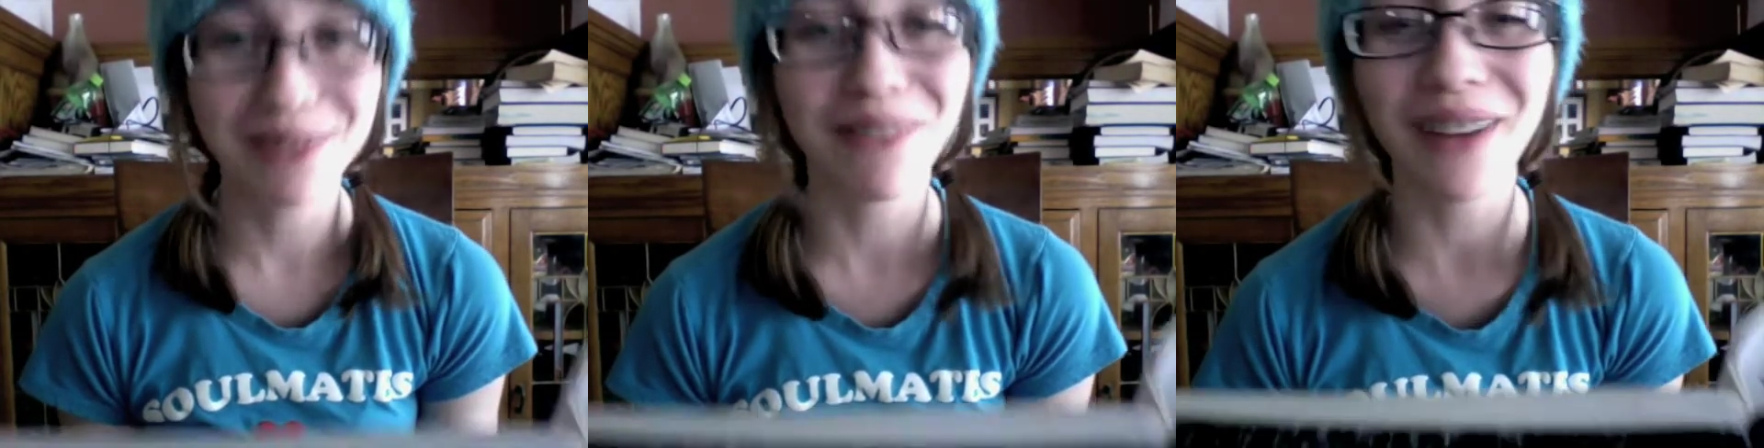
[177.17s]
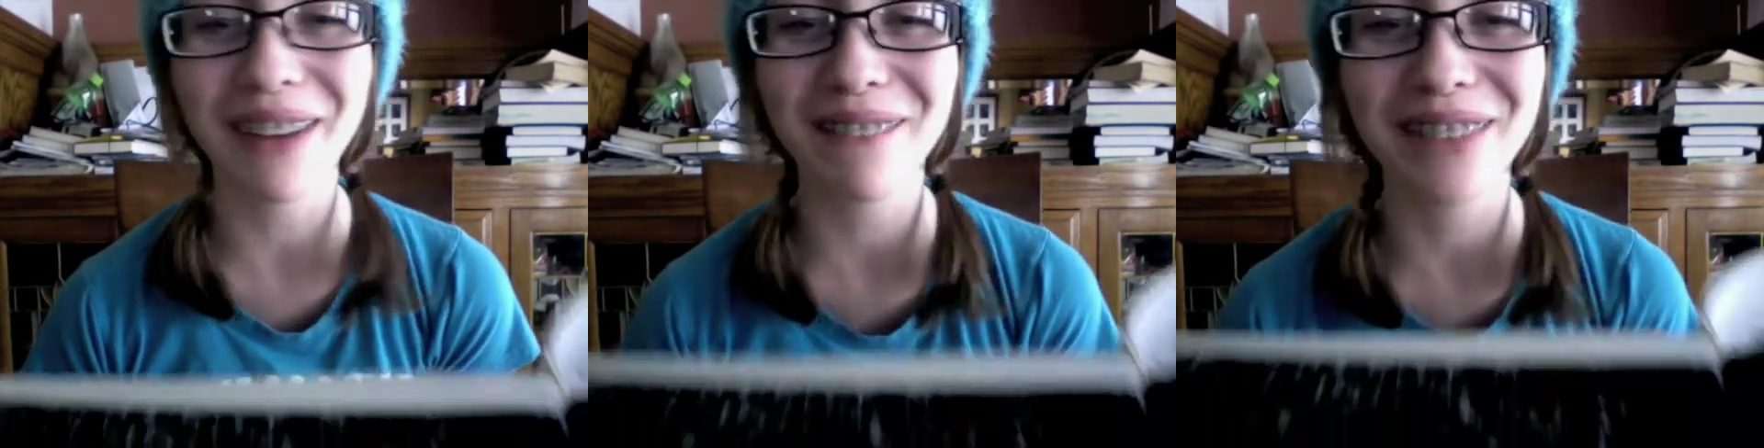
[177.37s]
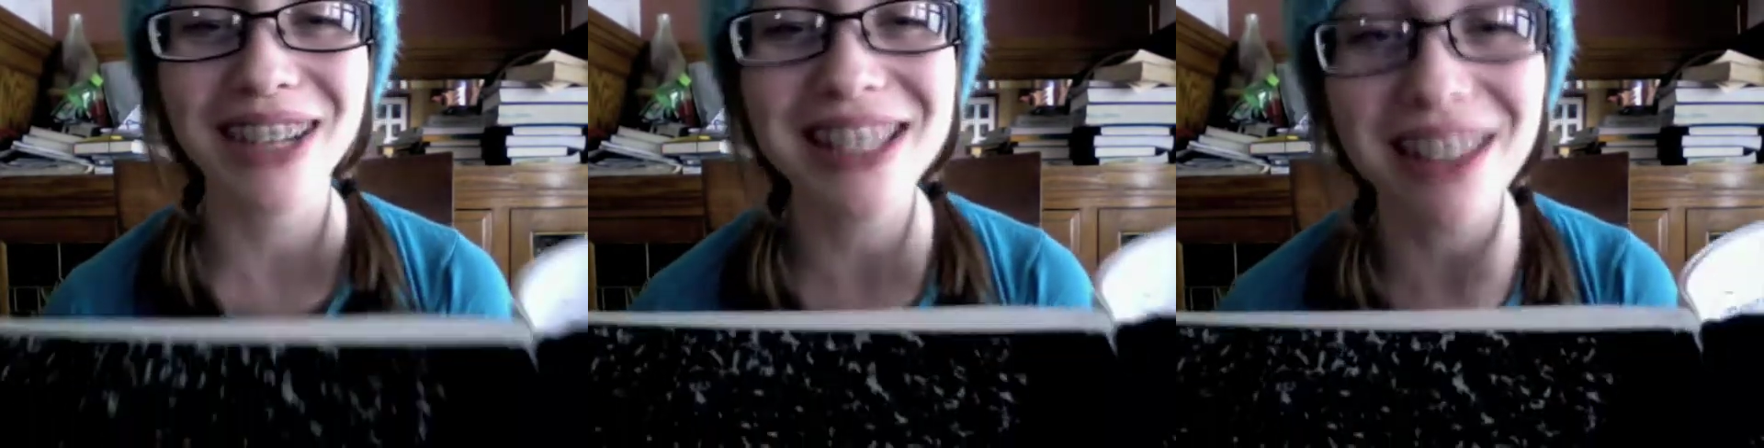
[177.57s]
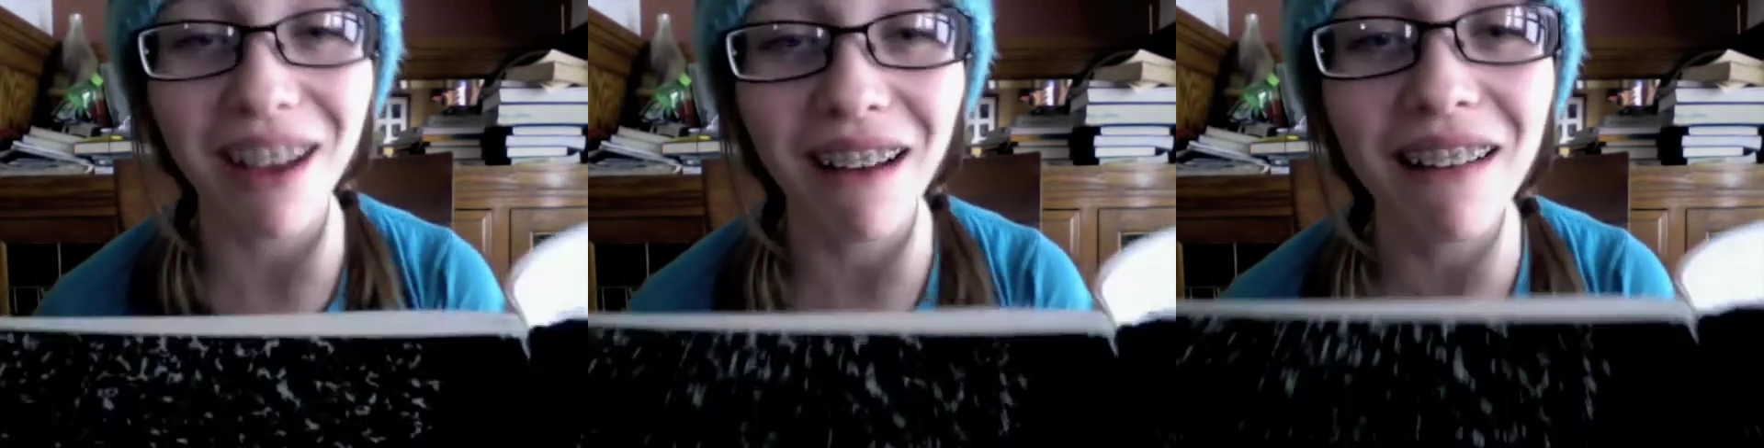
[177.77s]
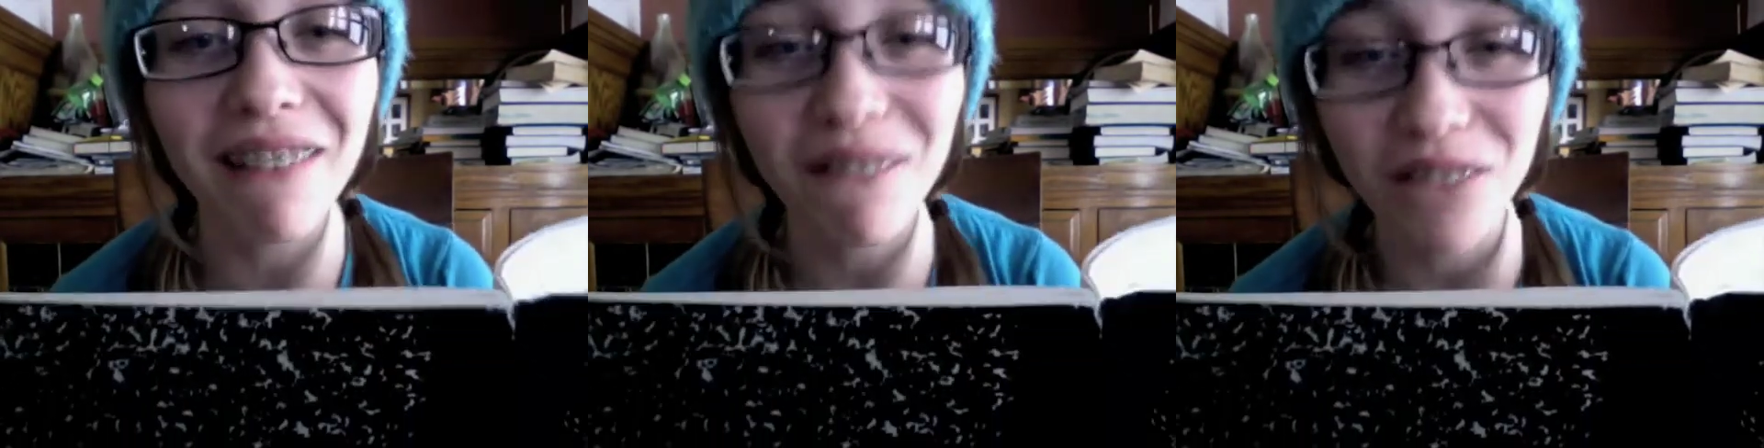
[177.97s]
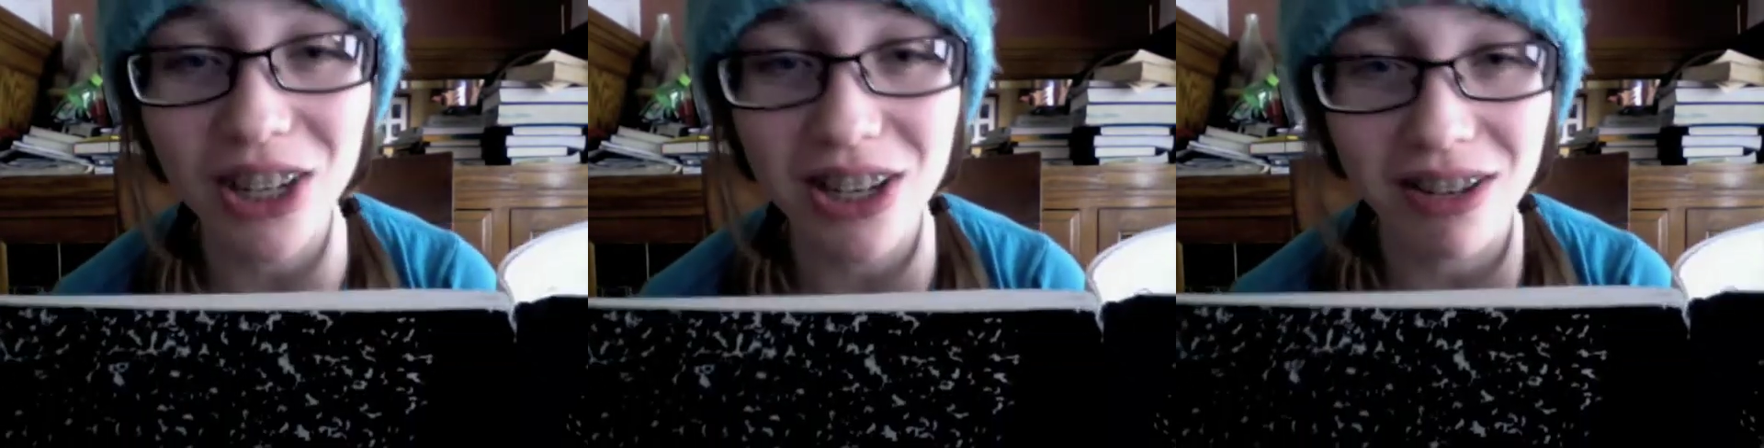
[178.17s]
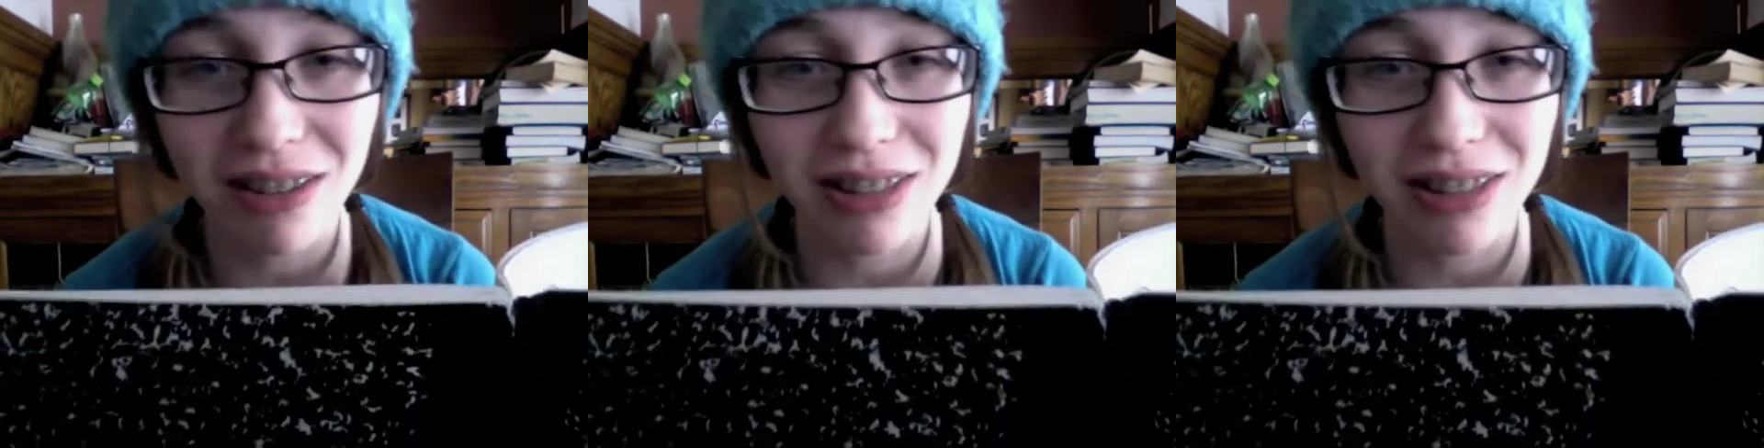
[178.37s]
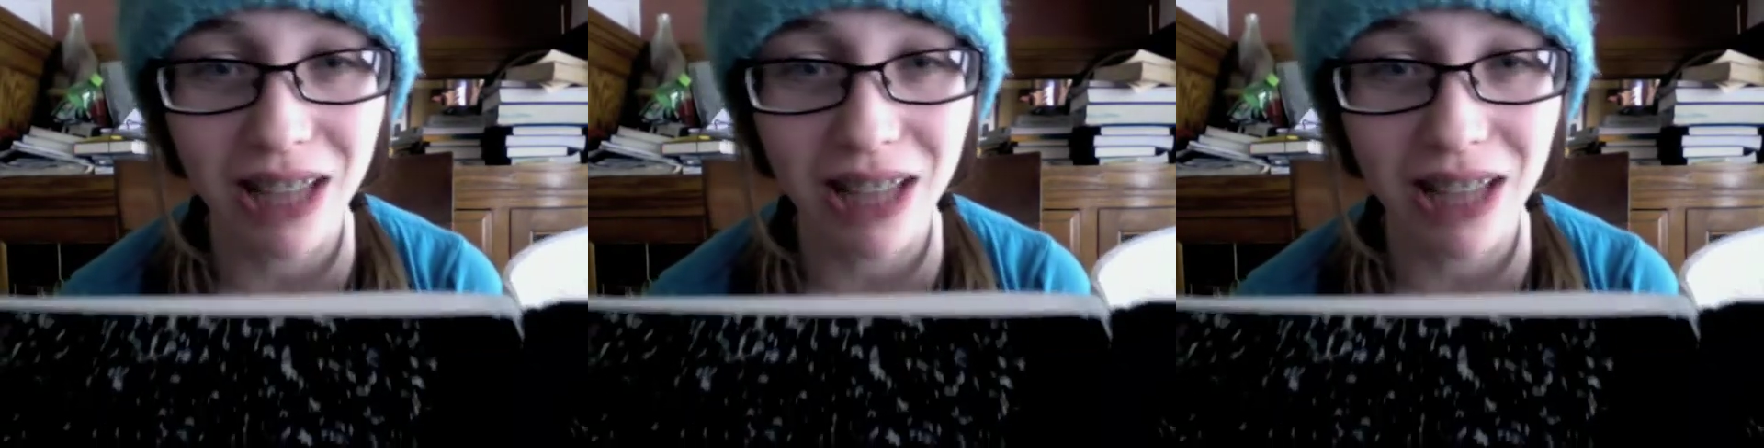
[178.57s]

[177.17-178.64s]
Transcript: Wait, what does unofficial